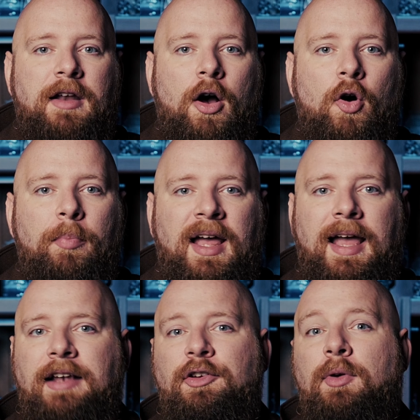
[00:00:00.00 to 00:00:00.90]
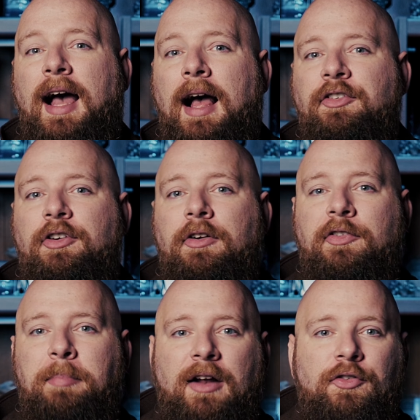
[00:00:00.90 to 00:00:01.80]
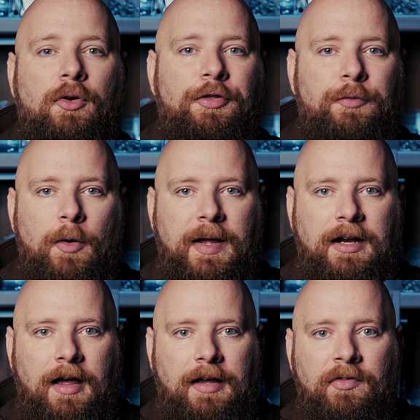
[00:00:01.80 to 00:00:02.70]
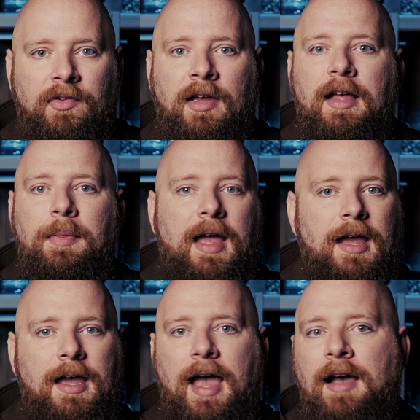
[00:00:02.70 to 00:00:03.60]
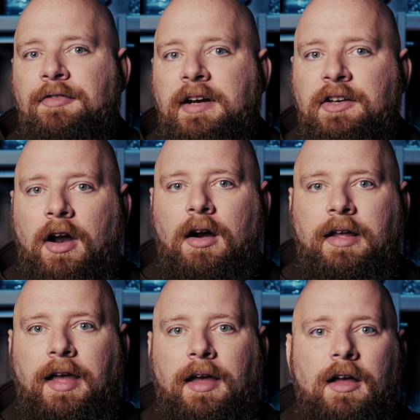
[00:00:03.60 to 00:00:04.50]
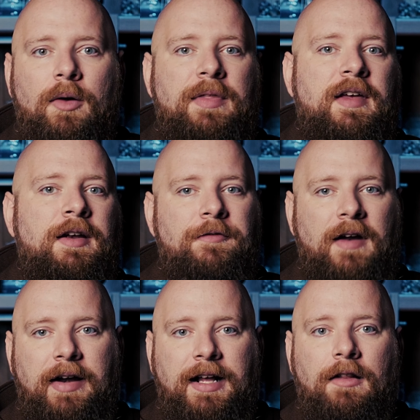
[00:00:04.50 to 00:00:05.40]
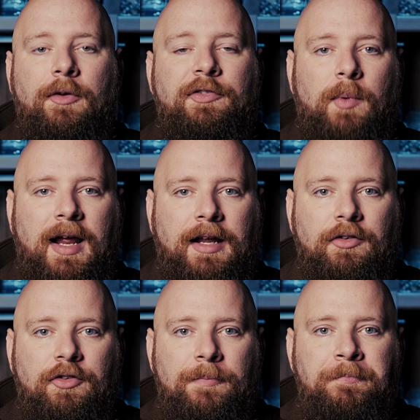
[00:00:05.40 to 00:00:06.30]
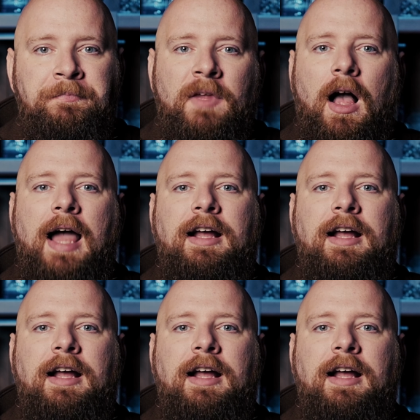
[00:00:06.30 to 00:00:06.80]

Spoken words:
a hope and you conjure spectral throwing knives that hit every target within very close range. I